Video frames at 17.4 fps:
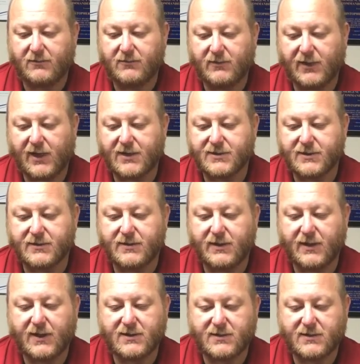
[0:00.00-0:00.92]
You can also
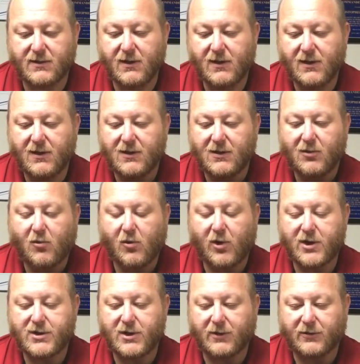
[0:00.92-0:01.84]
see this
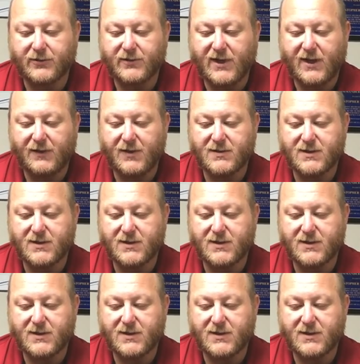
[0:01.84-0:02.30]
Quarter Circle 10.